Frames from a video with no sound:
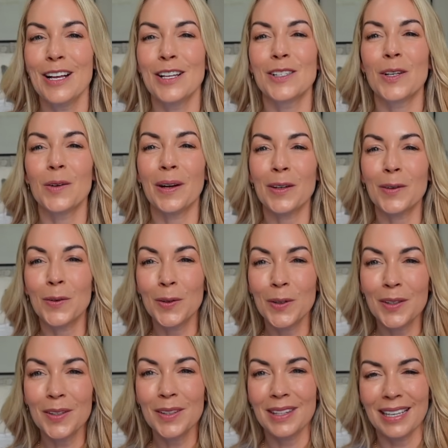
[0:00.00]
So I
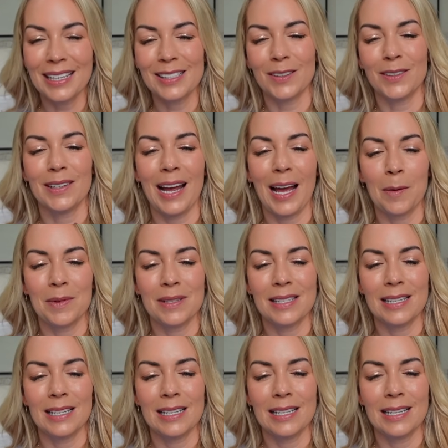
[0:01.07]
ordered this on
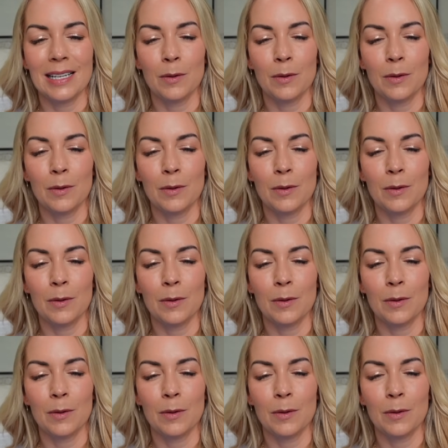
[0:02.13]
Amazon.